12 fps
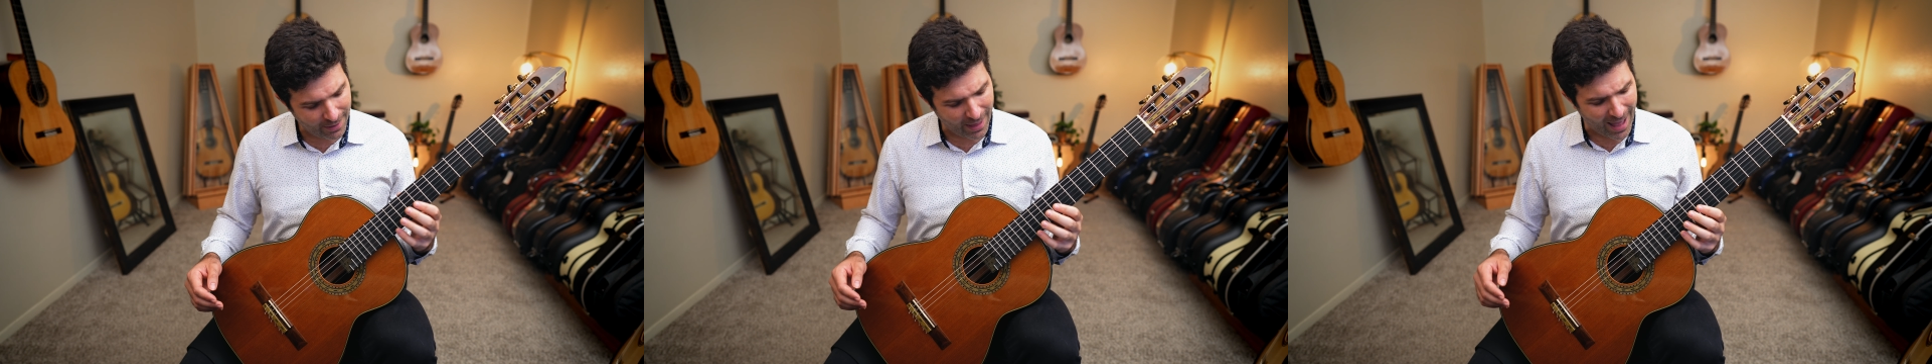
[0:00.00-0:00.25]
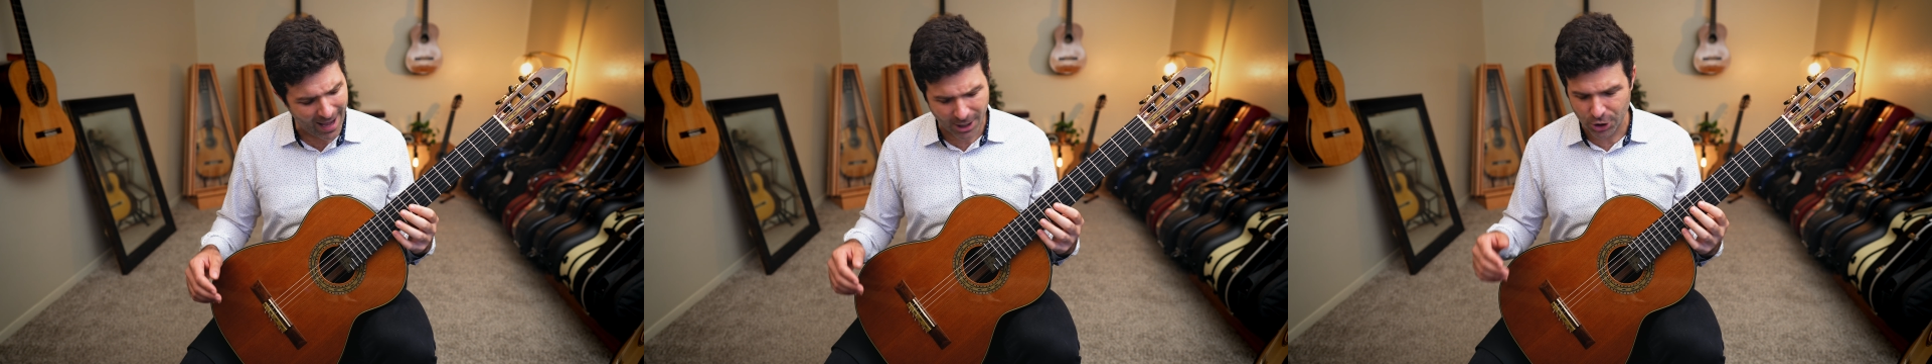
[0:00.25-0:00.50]

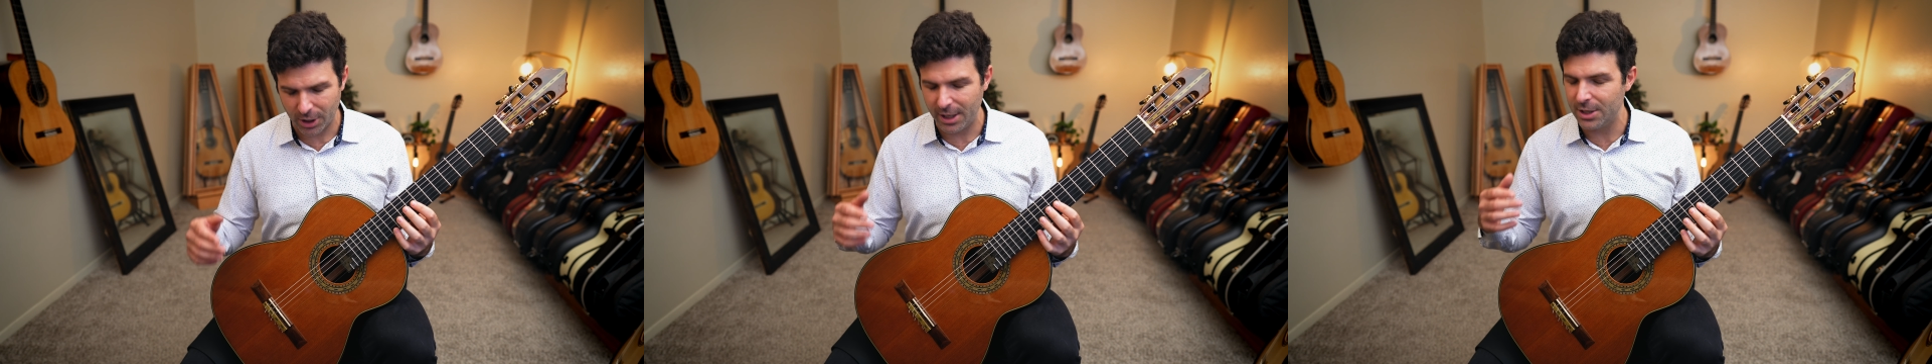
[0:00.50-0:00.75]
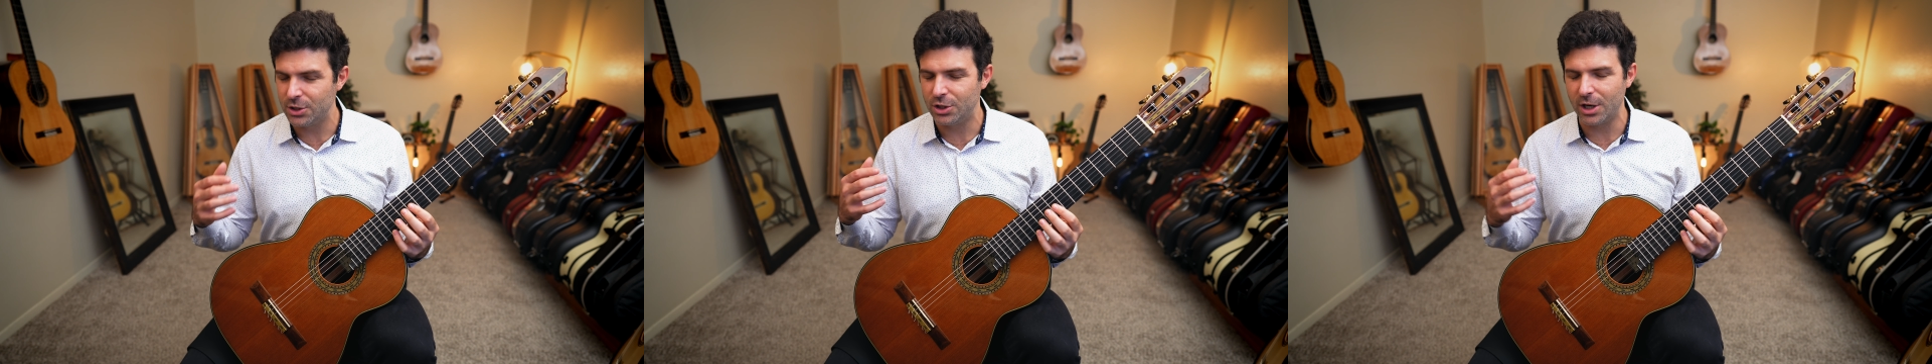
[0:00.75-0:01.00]
the action
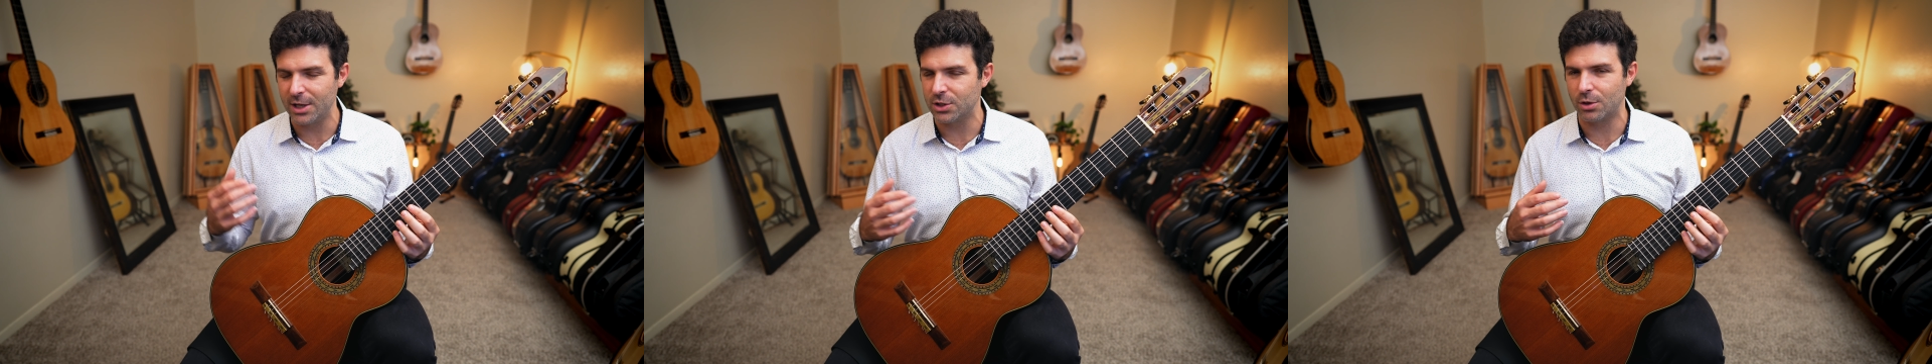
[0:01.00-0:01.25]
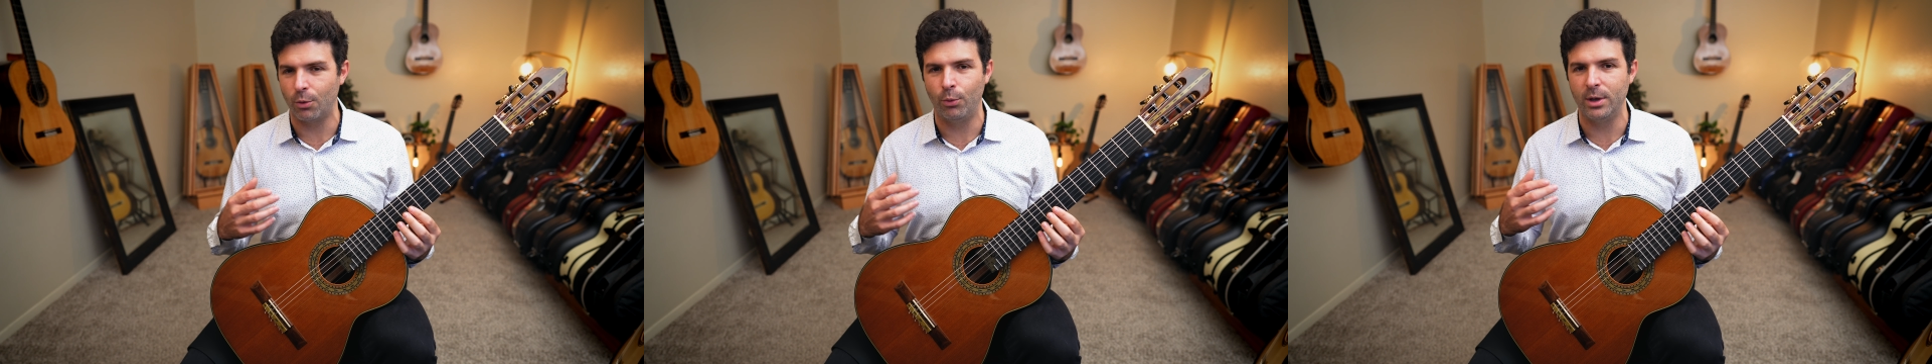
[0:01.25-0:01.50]
is
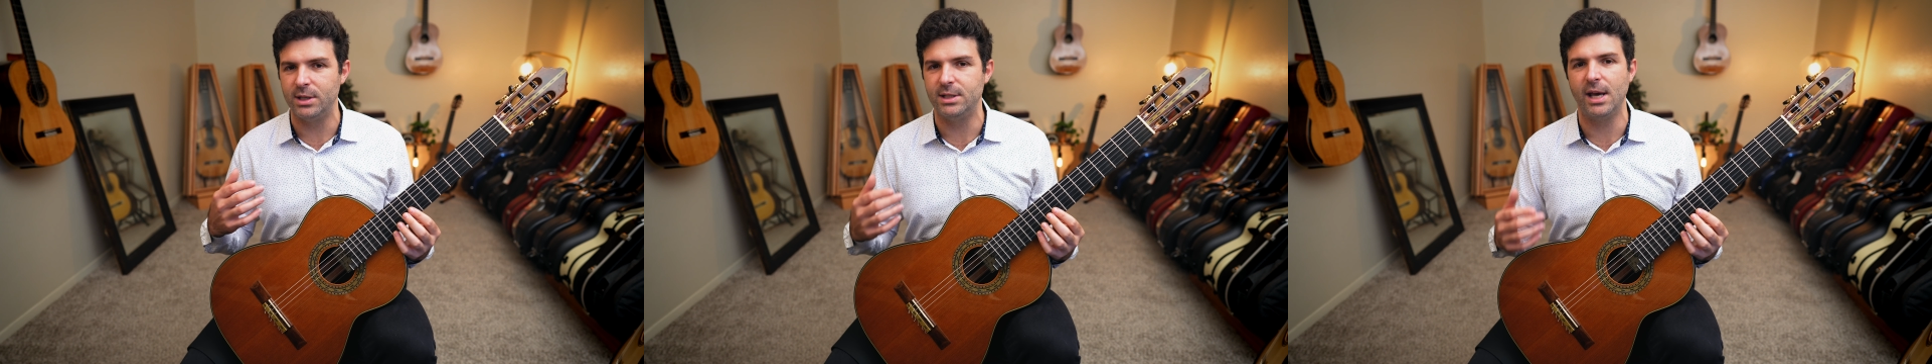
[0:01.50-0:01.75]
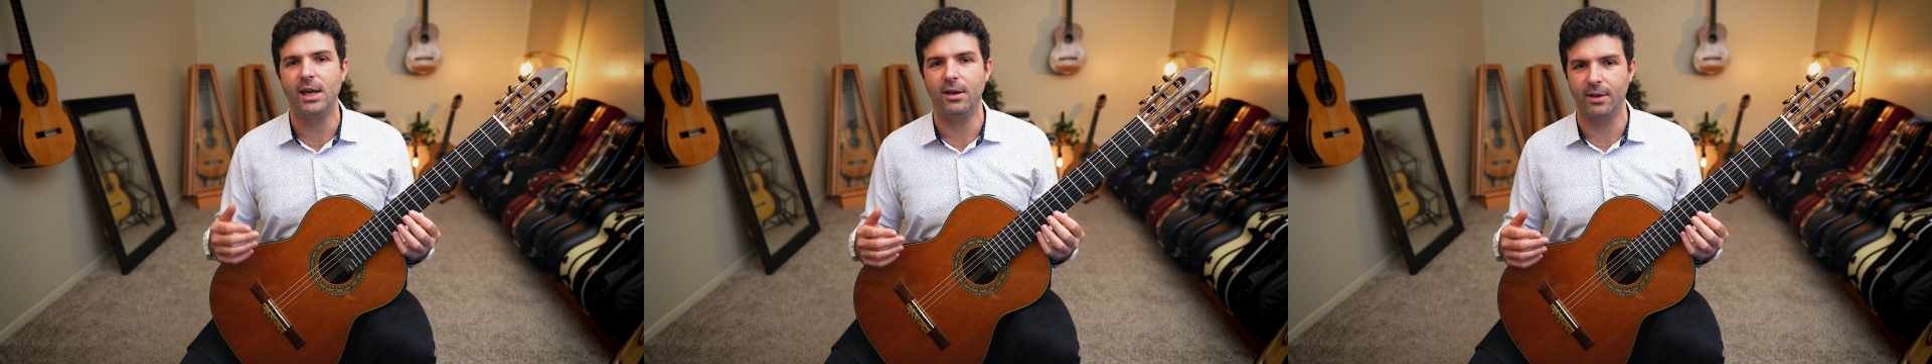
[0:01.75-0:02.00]
just
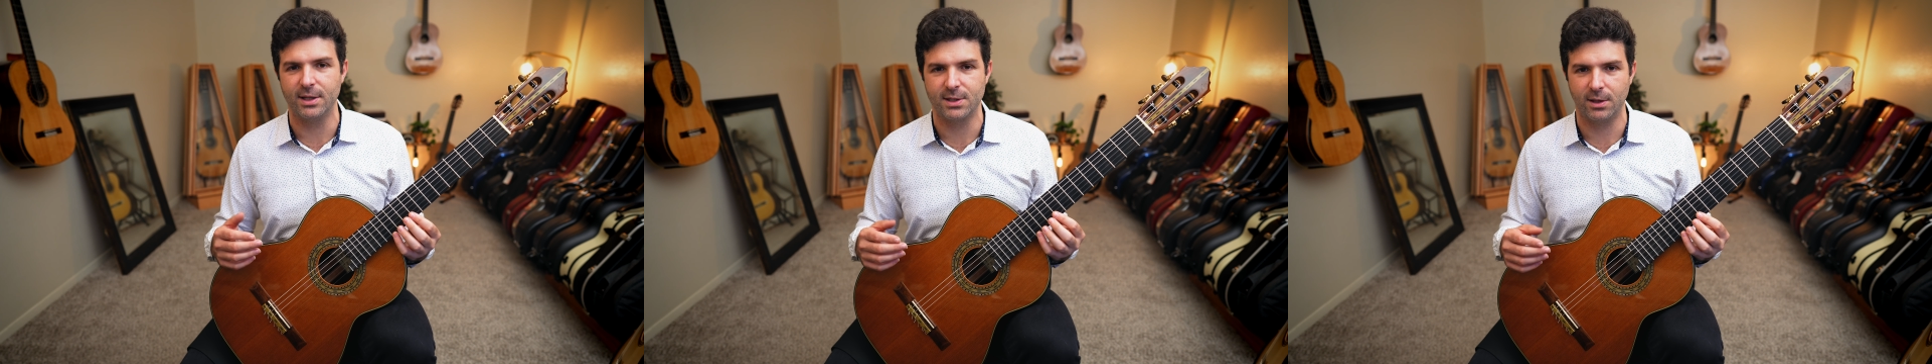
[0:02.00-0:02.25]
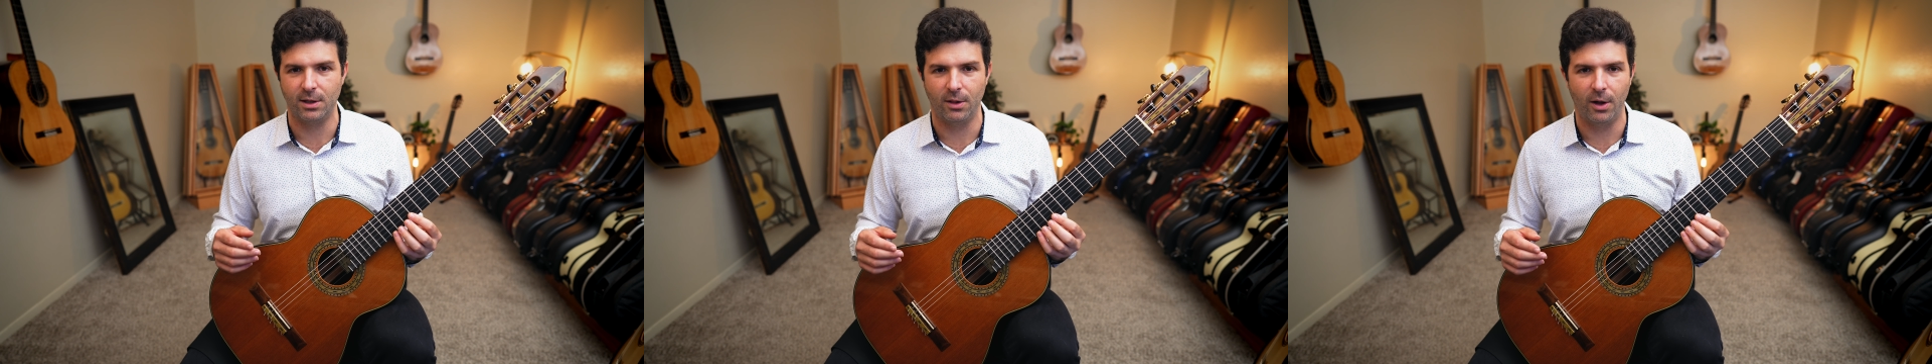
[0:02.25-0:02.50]

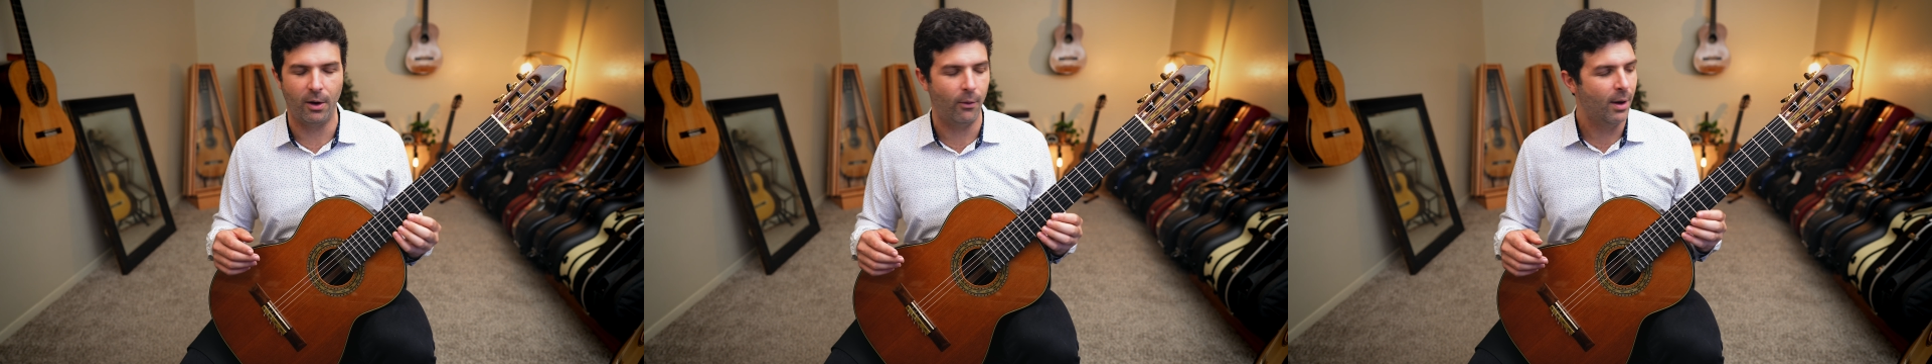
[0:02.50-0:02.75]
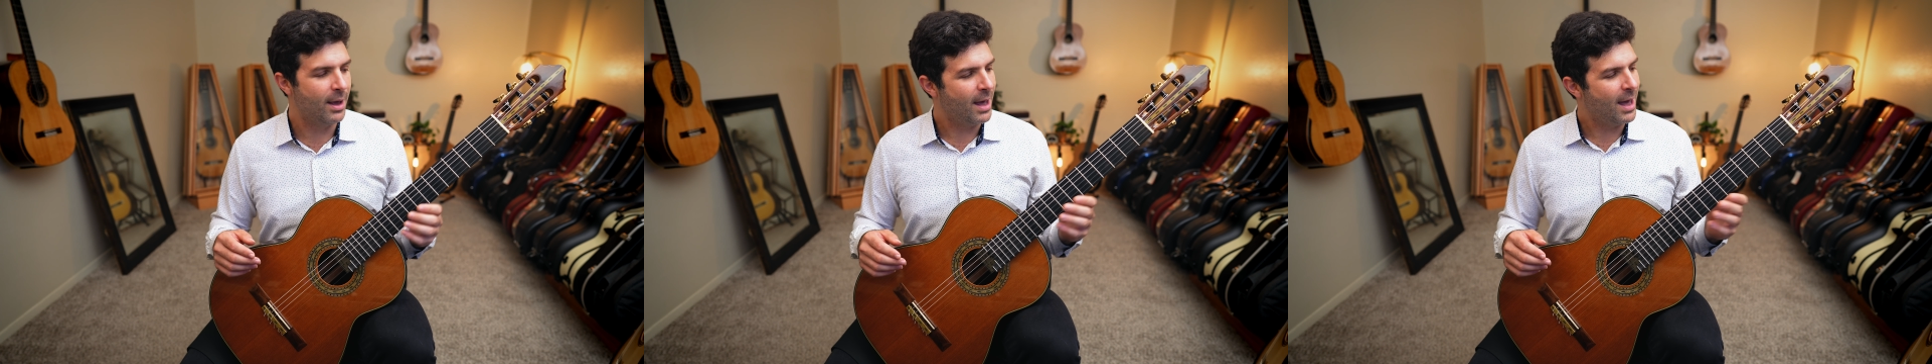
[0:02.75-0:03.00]
ridiculously low,